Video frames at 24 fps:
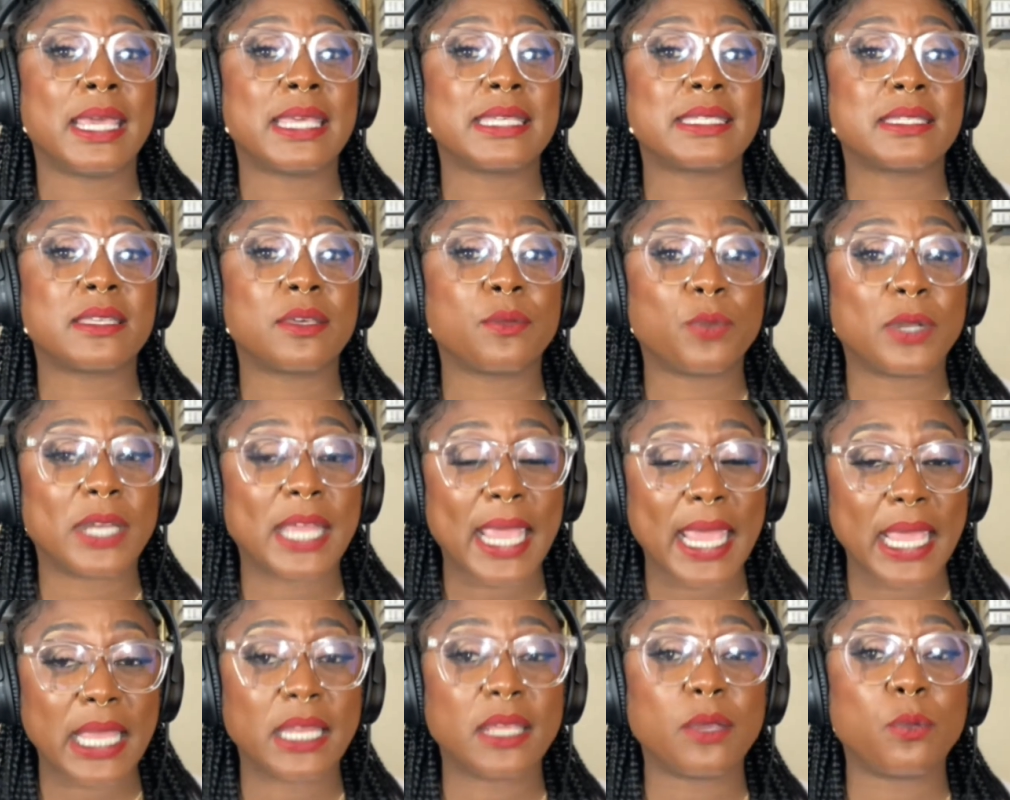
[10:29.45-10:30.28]
is that when
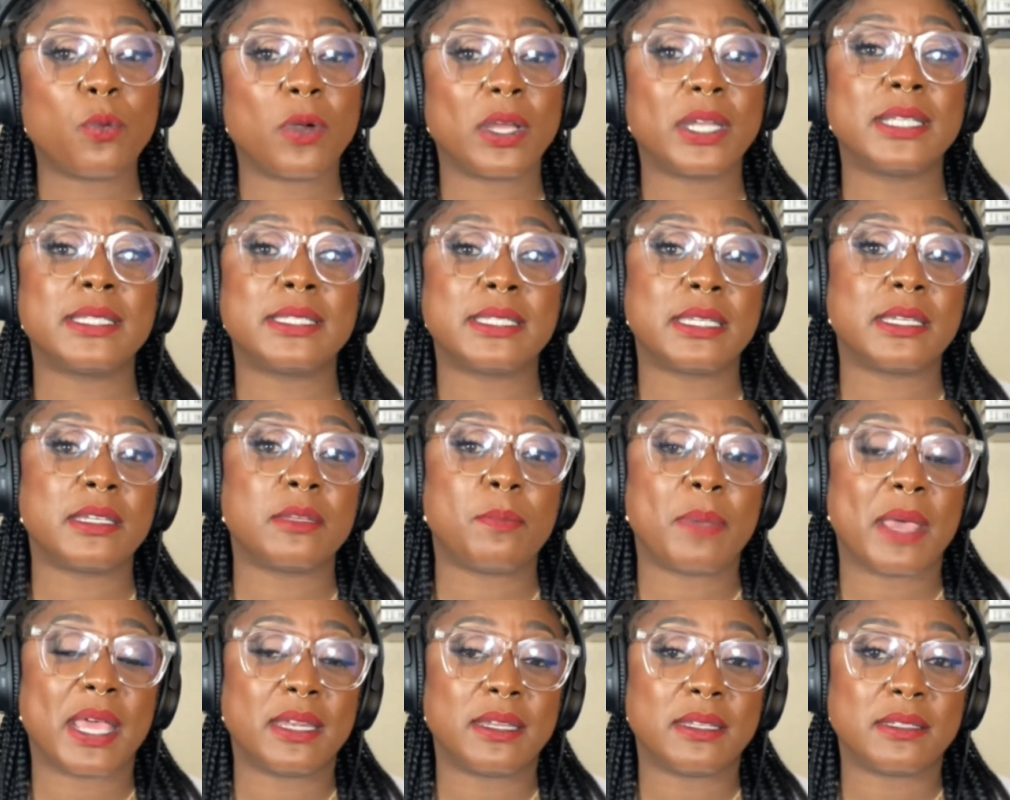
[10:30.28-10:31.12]
Haiti won its
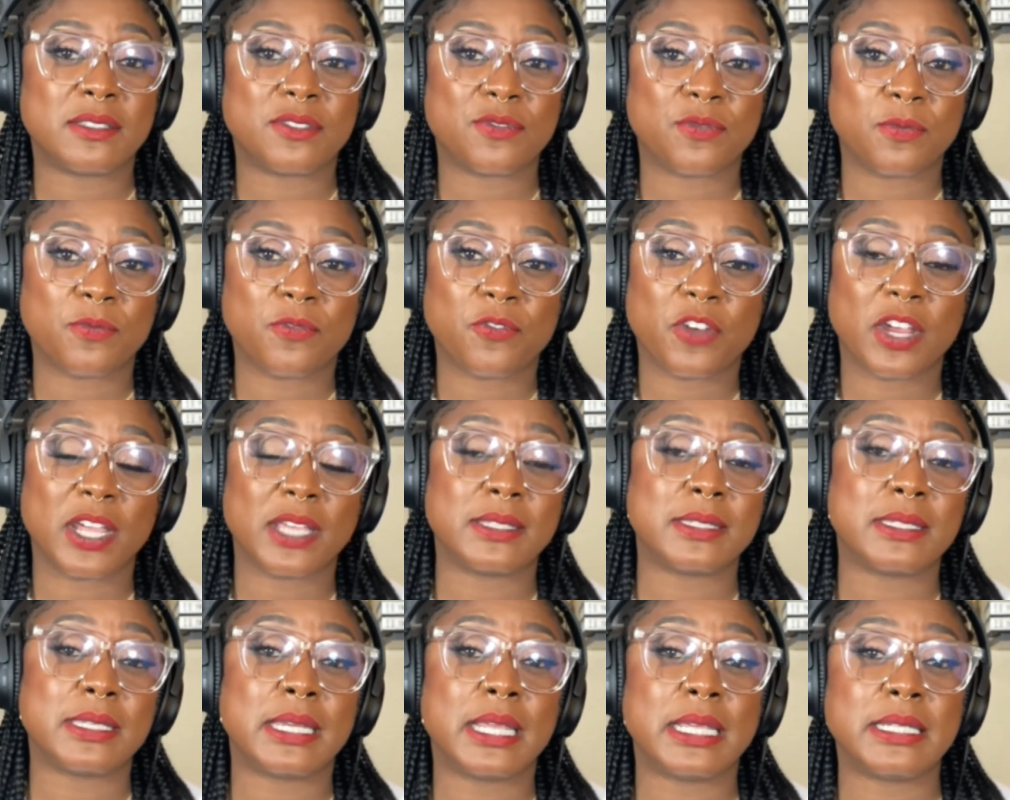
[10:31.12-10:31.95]
independence from
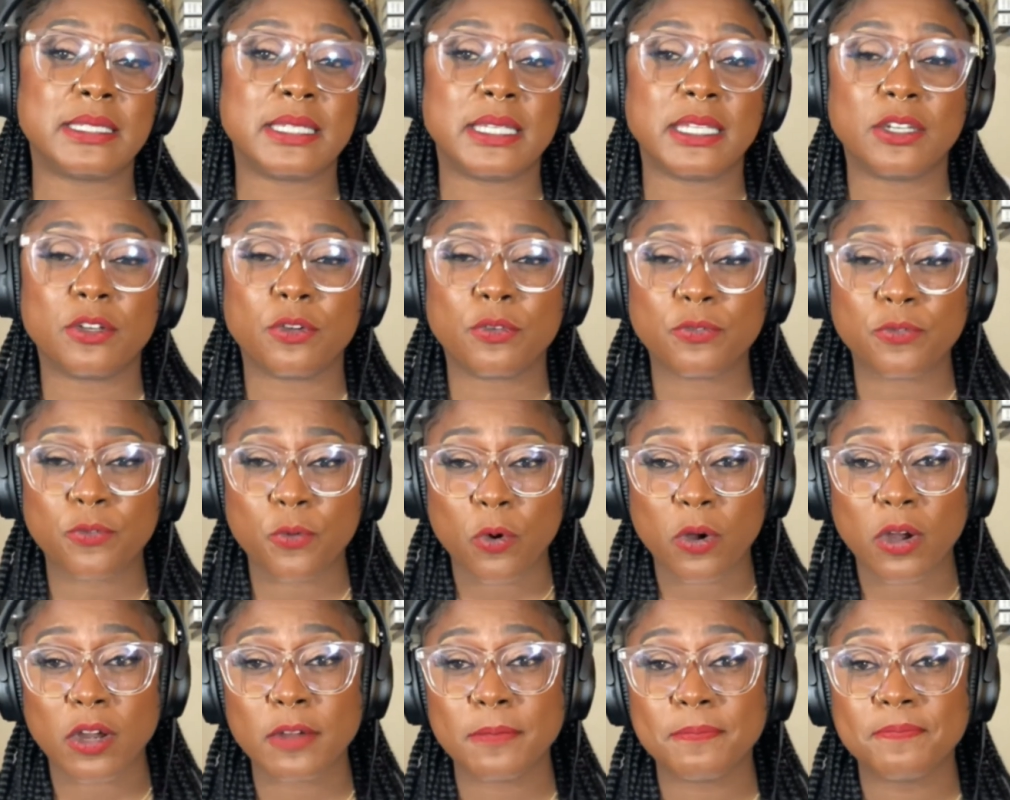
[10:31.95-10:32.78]
France in
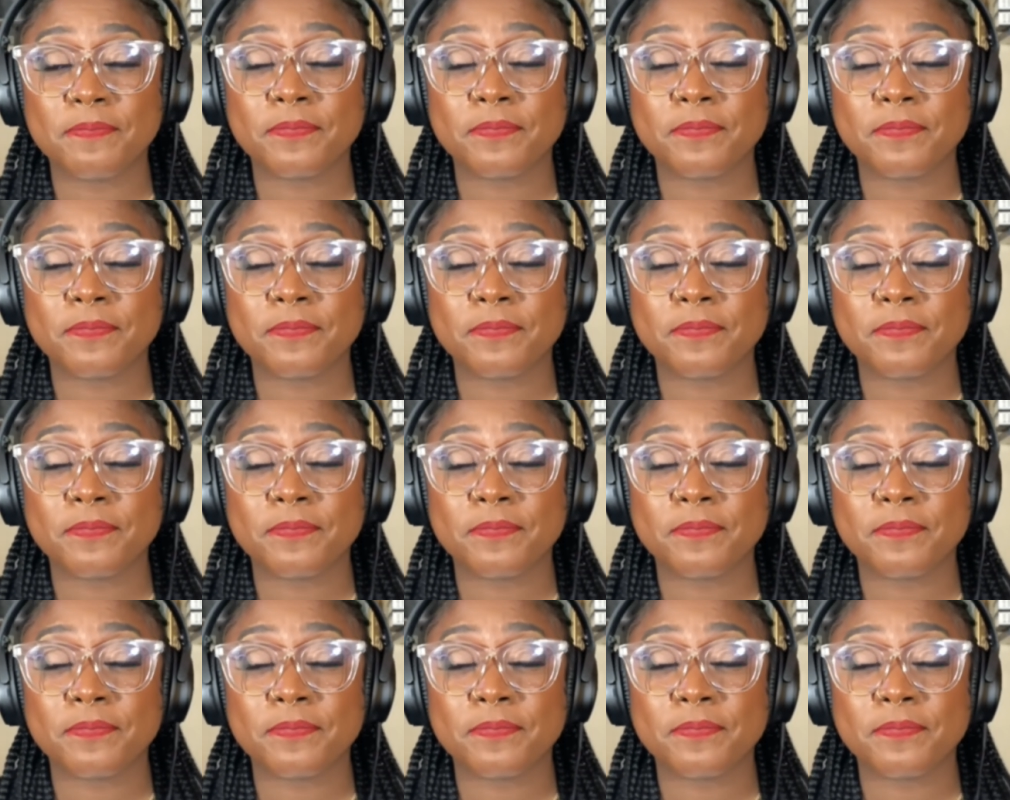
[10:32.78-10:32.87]
1804,